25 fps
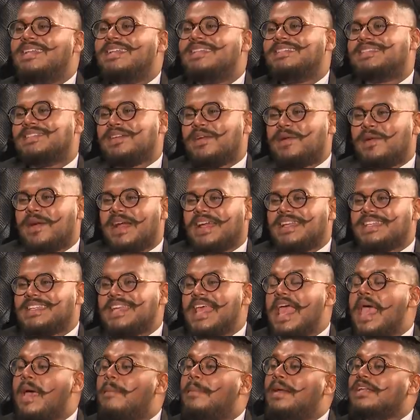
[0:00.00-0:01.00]
It's all right.
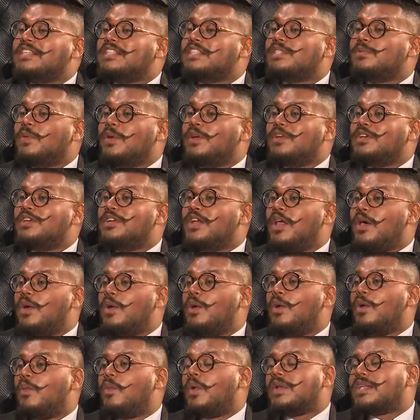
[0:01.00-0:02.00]
Is I just nice? want to
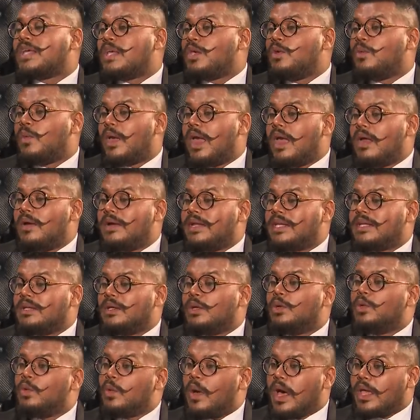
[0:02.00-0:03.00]
know what are you wearing?
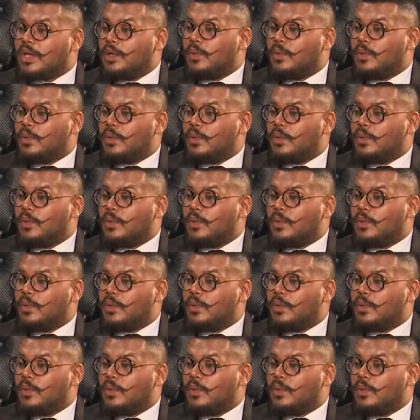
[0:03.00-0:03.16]
Who are